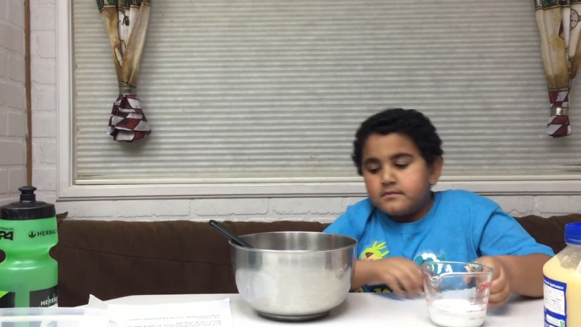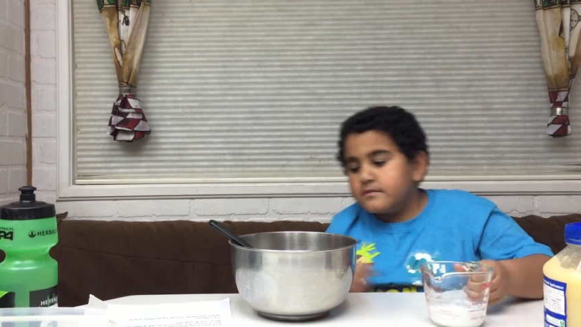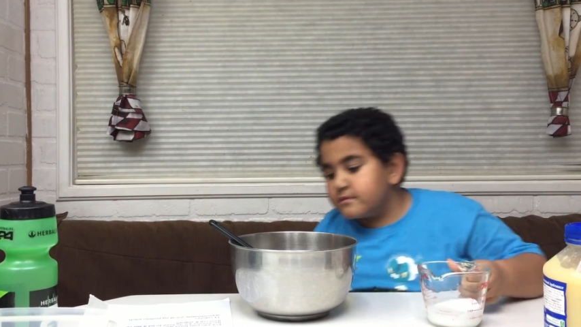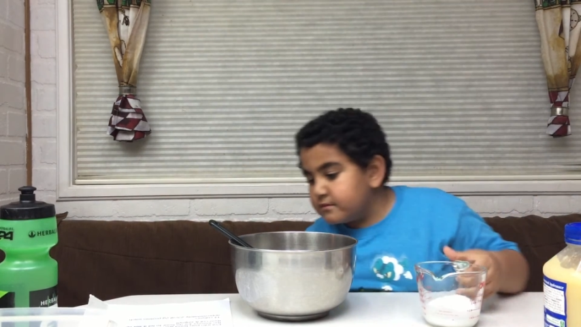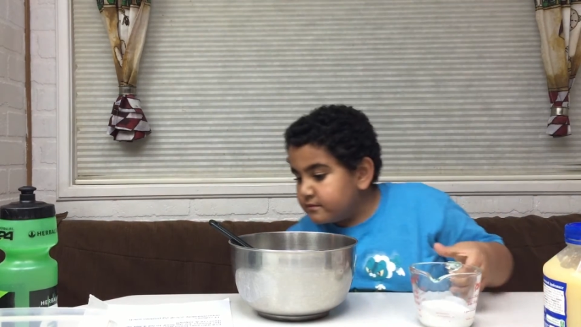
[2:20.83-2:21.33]

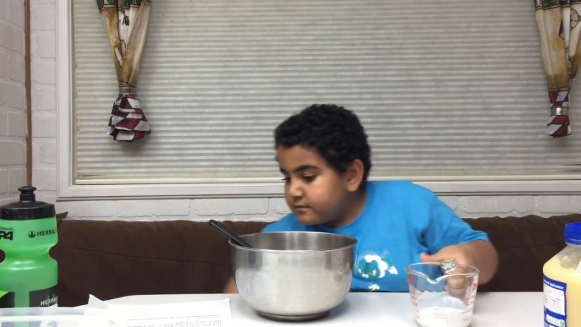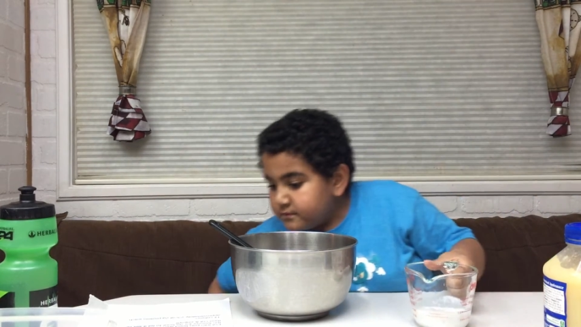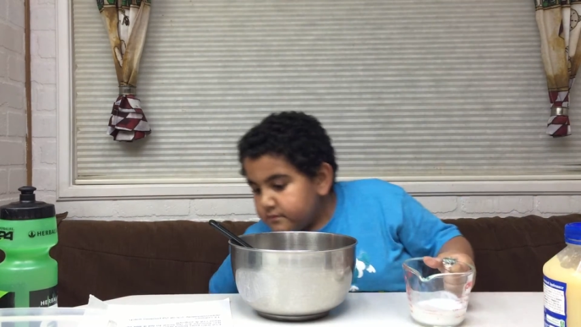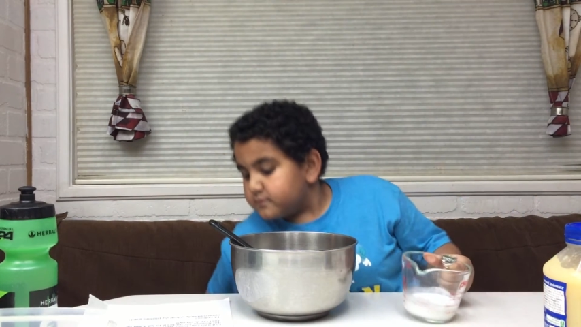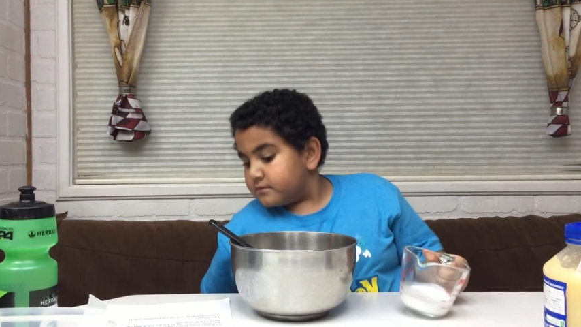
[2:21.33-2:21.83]

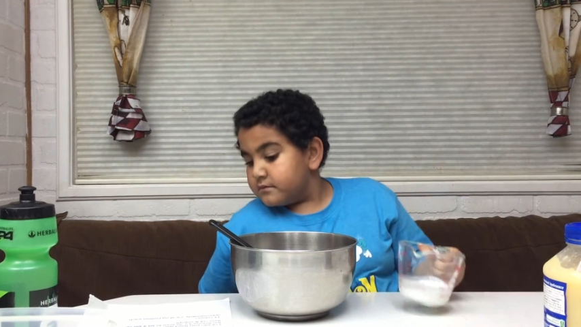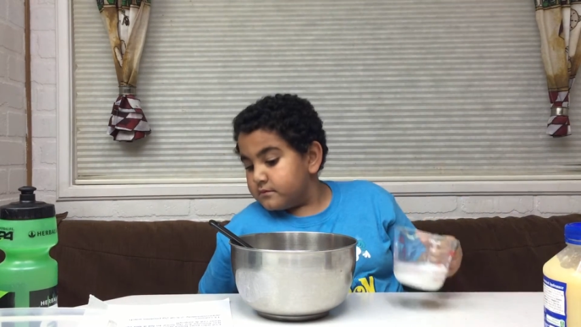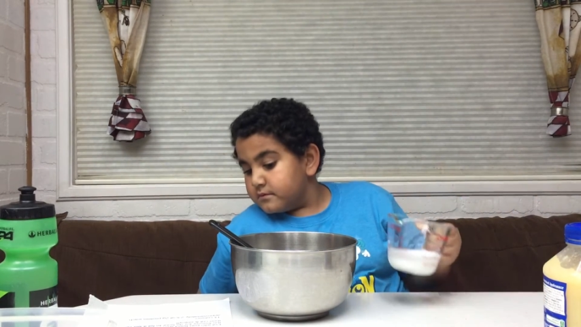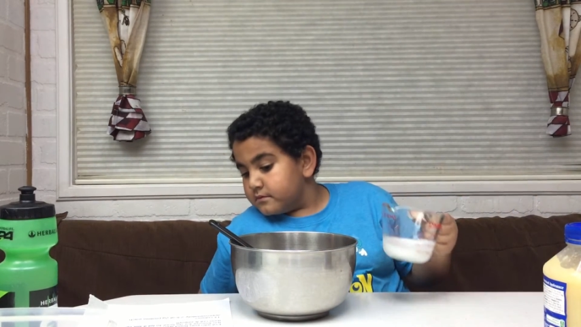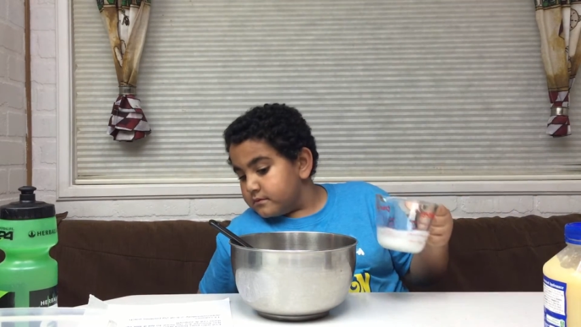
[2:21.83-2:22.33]

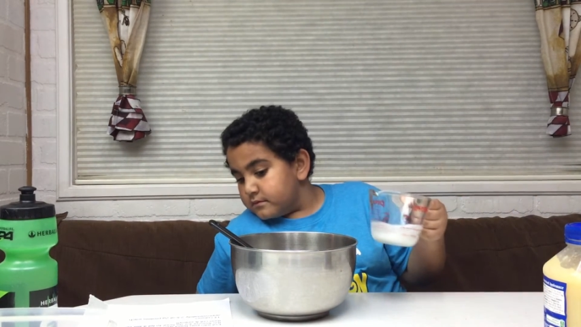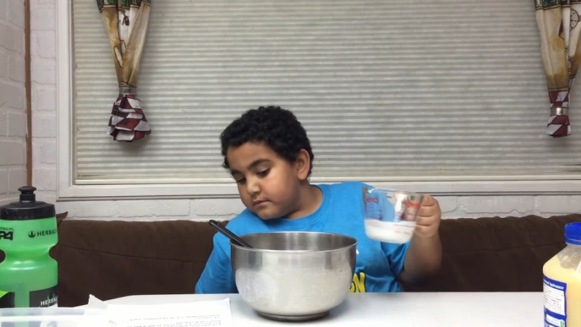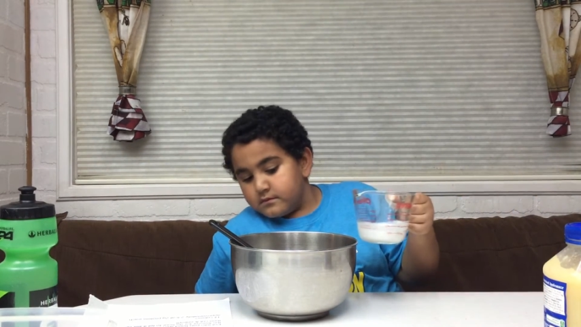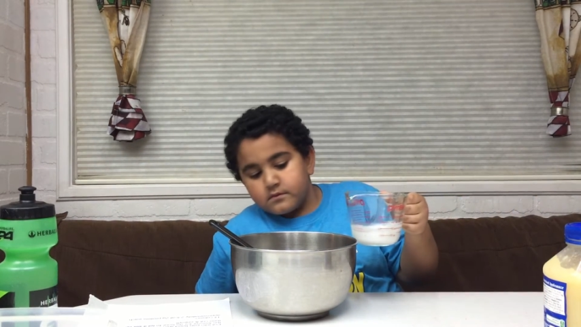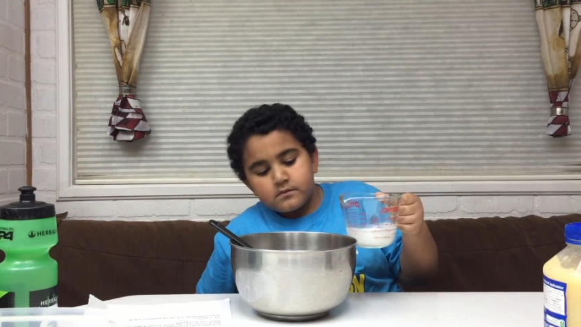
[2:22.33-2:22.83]

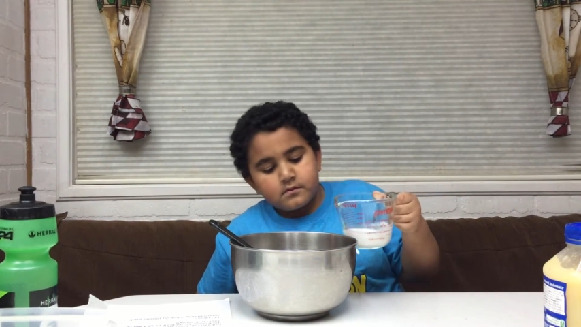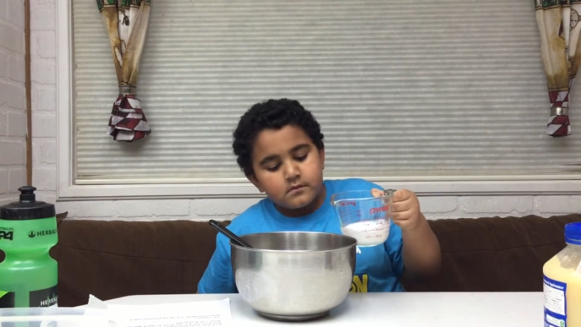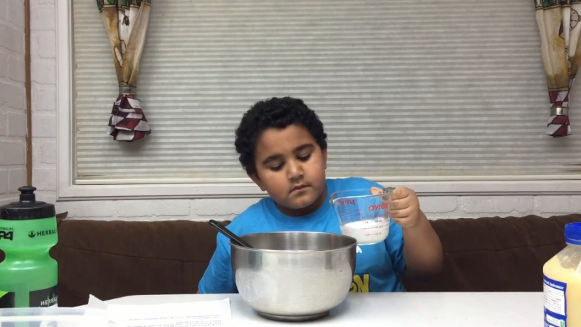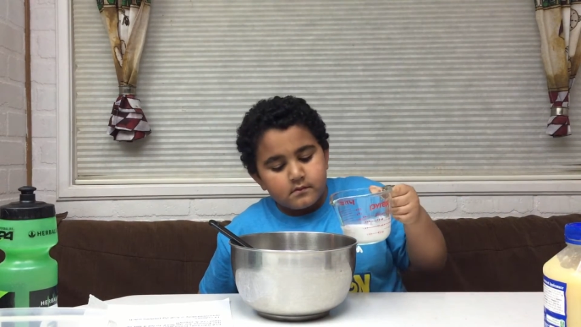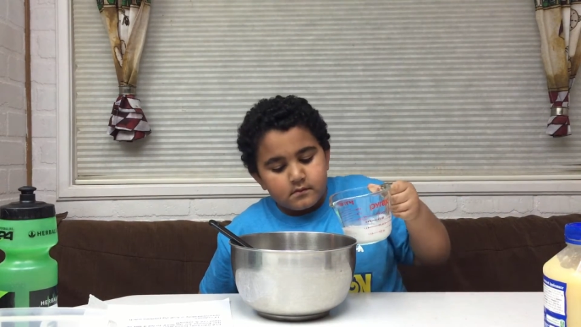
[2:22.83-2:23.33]

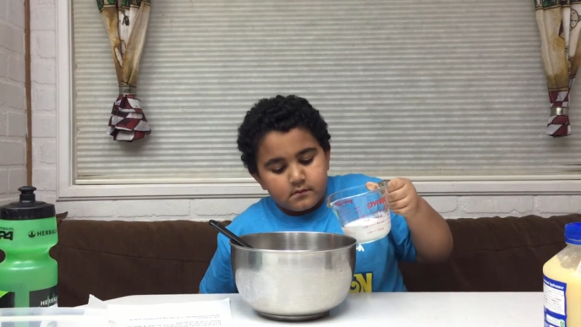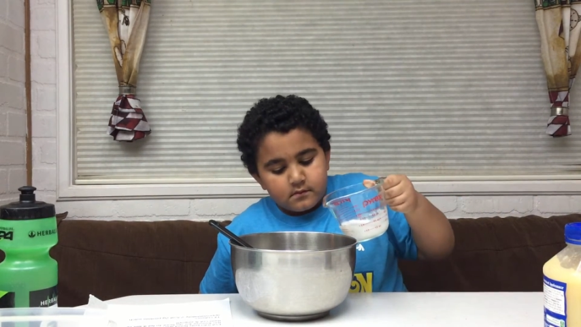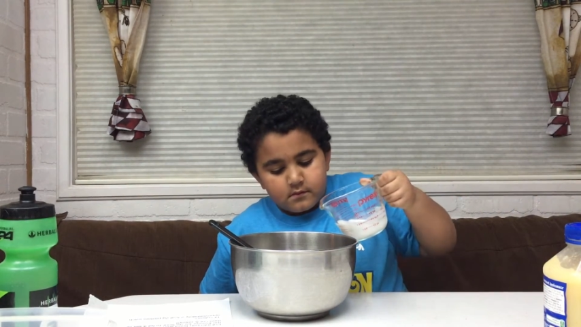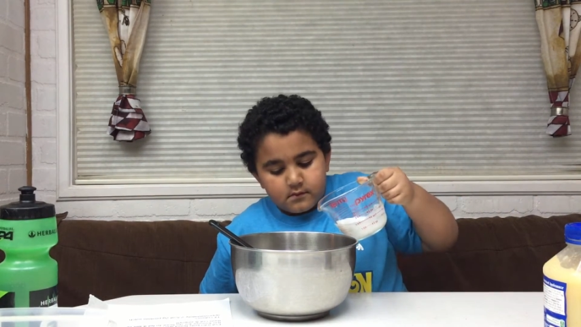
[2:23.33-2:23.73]
Nothing is said.